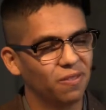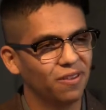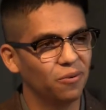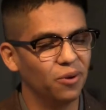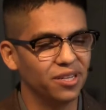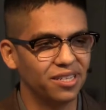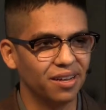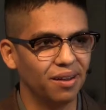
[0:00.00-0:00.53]

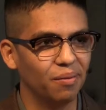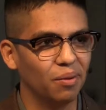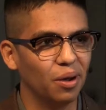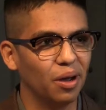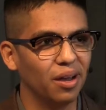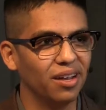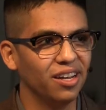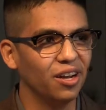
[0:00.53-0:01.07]
was
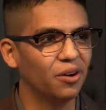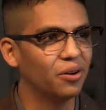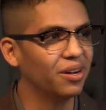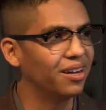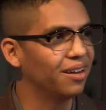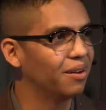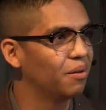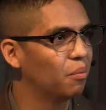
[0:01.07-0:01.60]

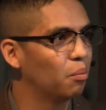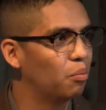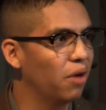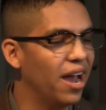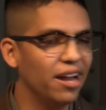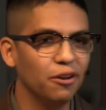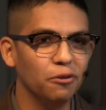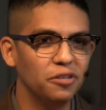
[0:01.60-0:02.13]
a
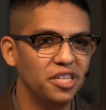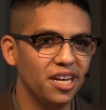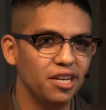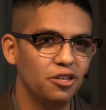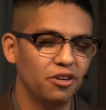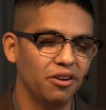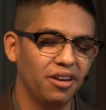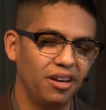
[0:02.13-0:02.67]
brand new
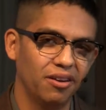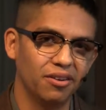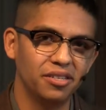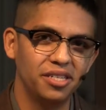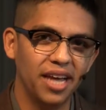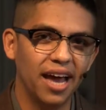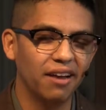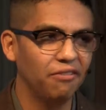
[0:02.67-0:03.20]
teacher here in
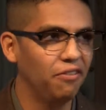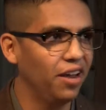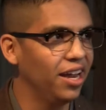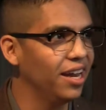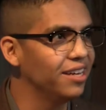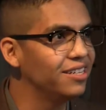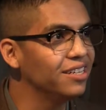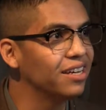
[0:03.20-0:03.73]
Santa
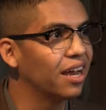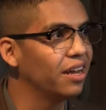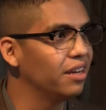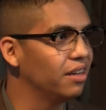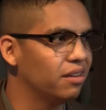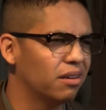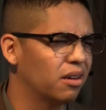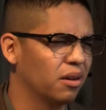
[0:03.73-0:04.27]
Fe,
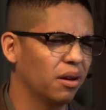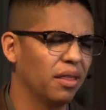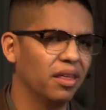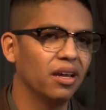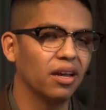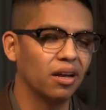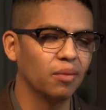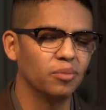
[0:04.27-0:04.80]
1890. I
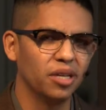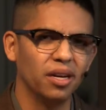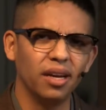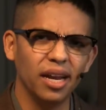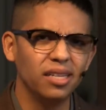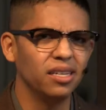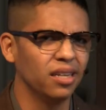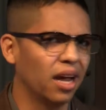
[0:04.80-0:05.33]
think he comes in
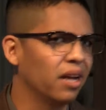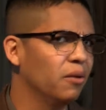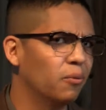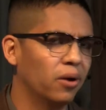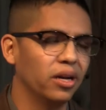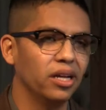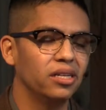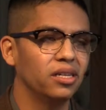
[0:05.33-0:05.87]

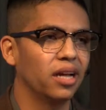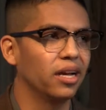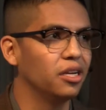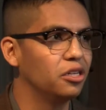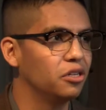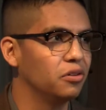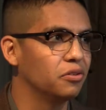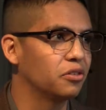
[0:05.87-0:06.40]
1891,
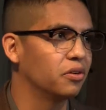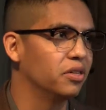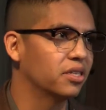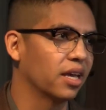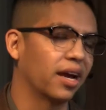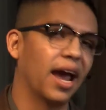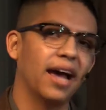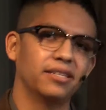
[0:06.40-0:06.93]
1892. So he's
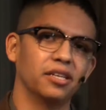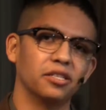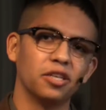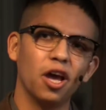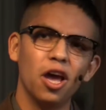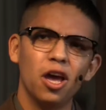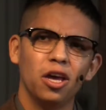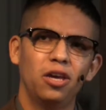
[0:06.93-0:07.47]
has this
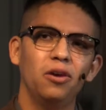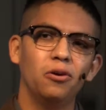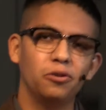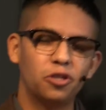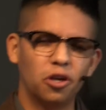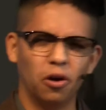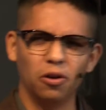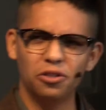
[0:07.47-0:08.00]

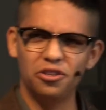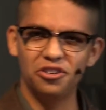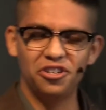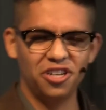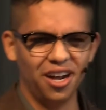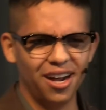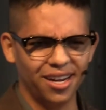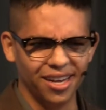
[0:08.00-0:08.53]
huge culture
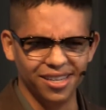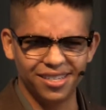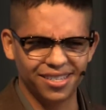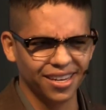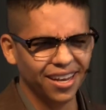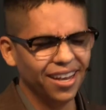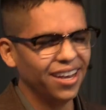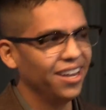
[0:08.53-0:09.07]
shock.
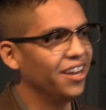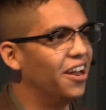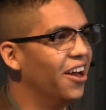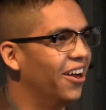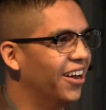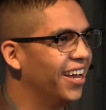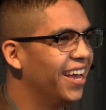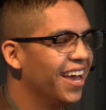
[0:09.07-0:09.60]
He's
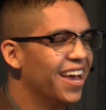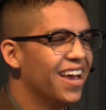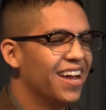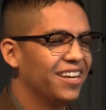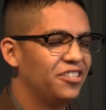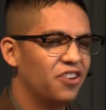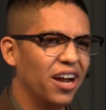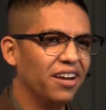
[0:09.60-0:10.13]

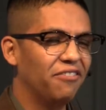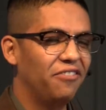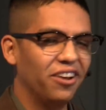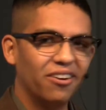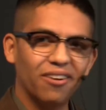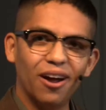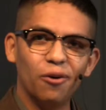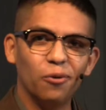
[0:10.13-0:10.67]
trying to
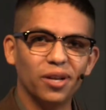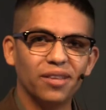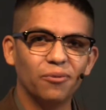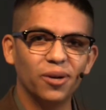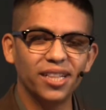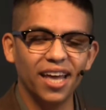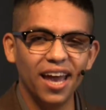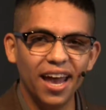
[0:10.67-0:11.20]
figure out
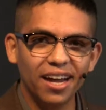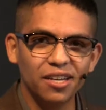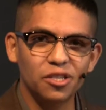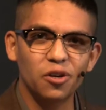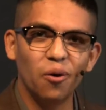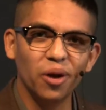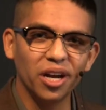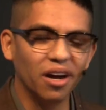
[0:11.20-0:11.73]
what the heck is
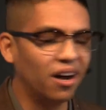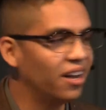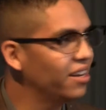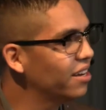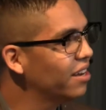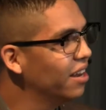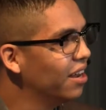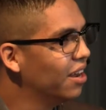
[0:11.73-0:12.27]
going
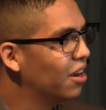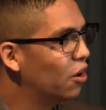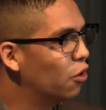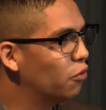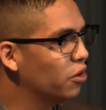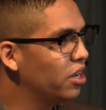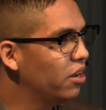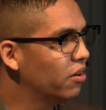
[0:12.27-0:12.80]
on
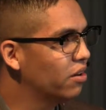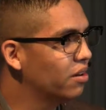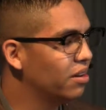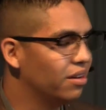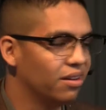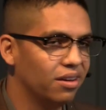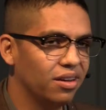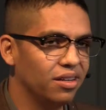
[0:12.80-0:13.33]
over here
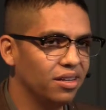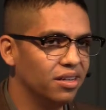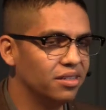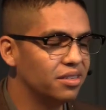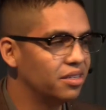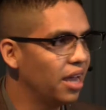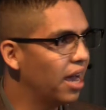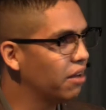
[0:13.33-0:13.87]

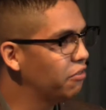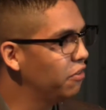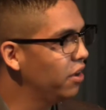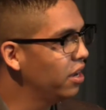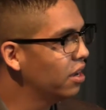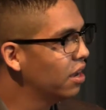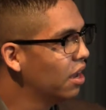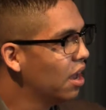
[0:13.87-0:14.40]
in Santa
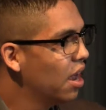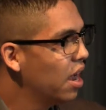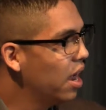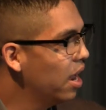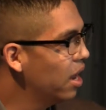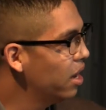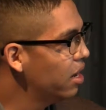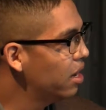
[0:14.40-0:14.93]
Fe.
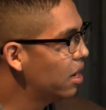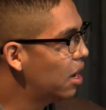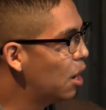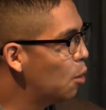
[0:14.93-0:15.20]
And